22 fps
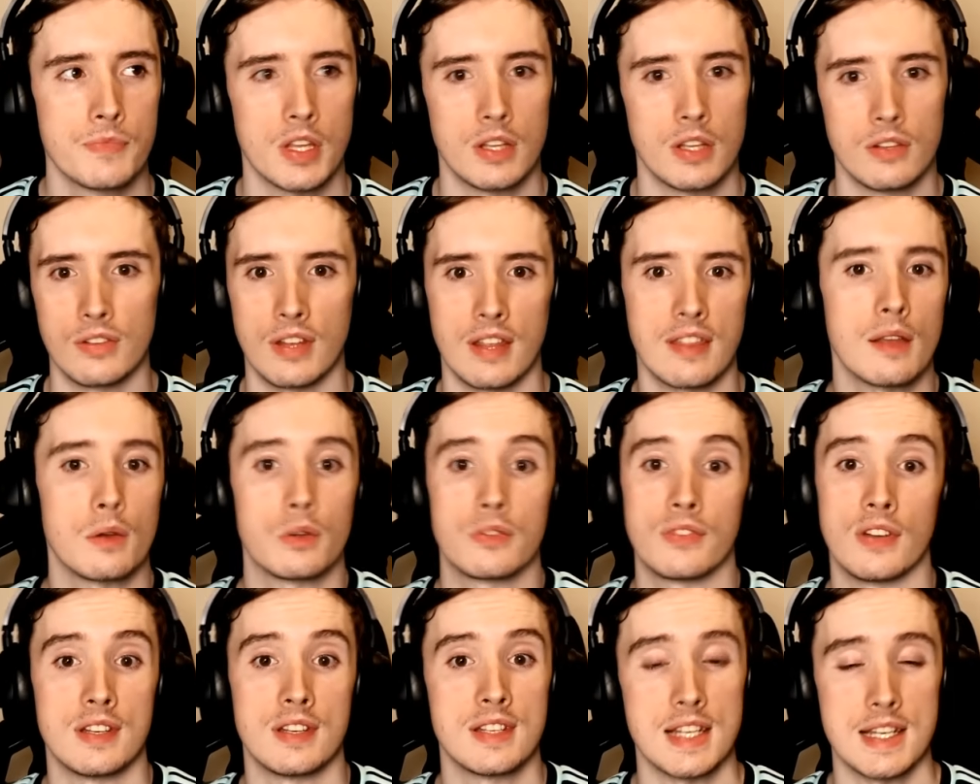and say that
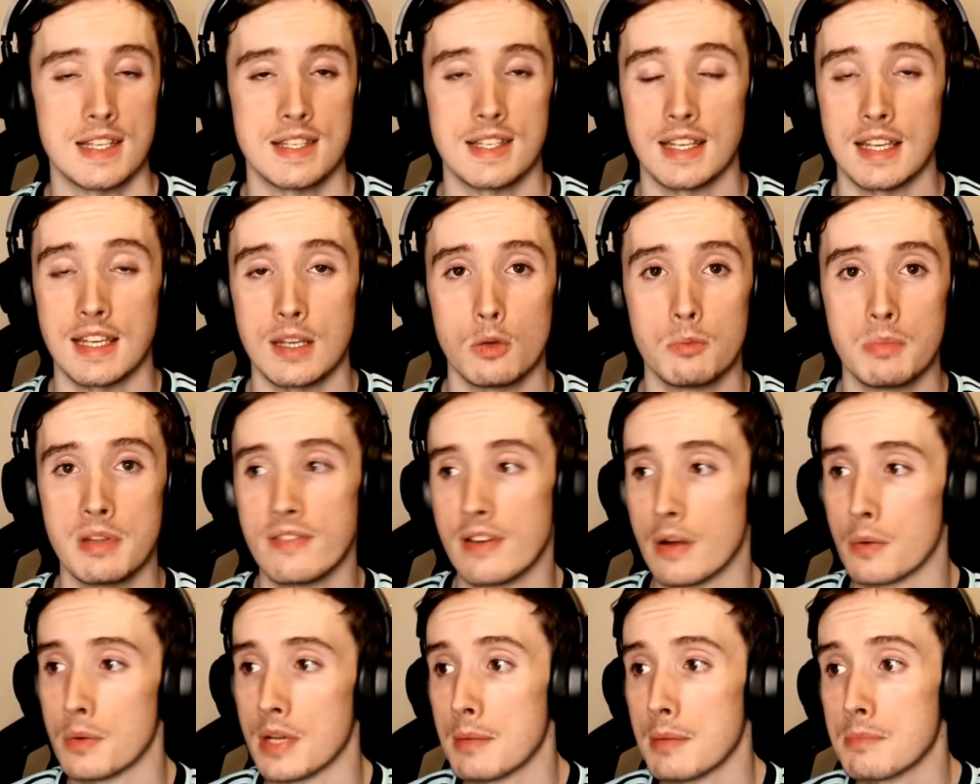was fantastic. He will be
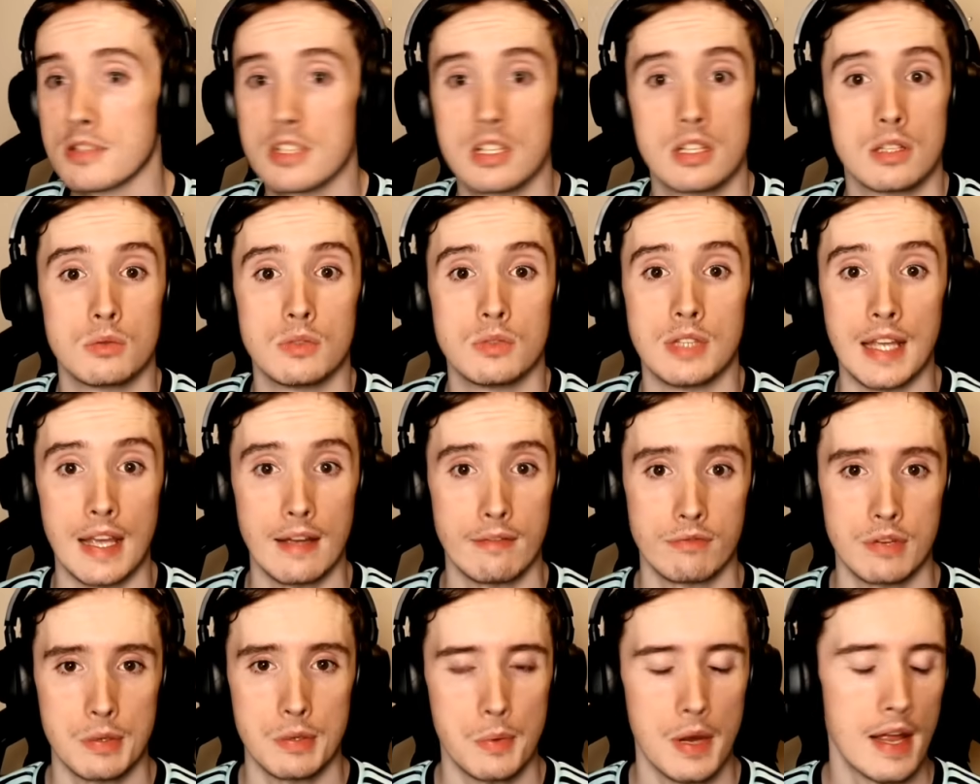found absolutely
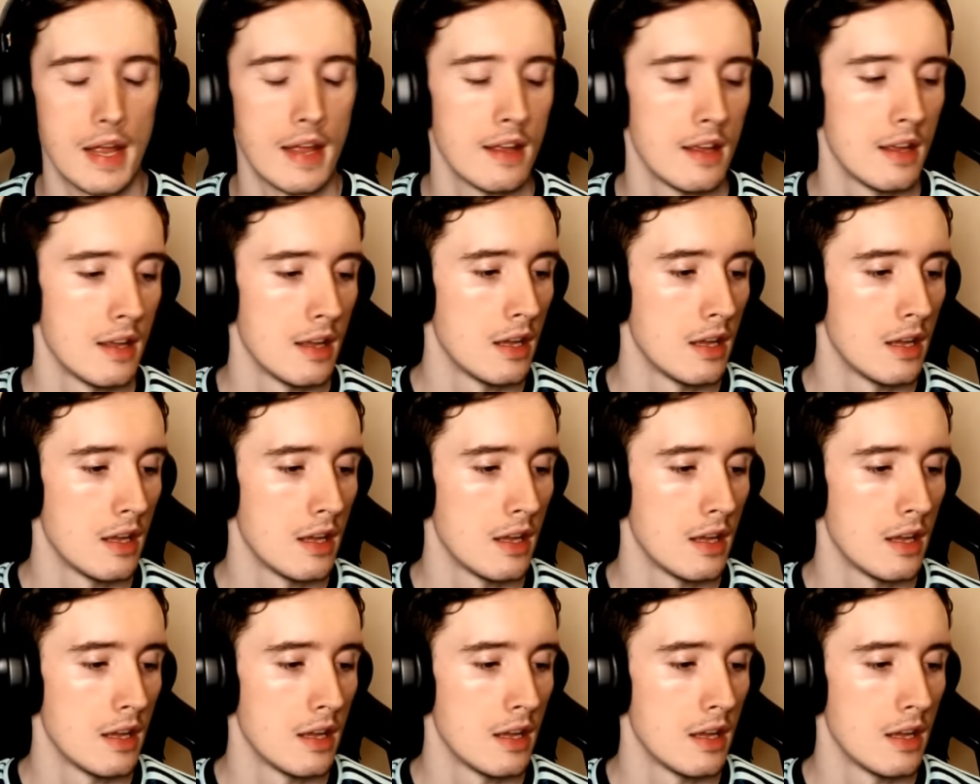everywhere.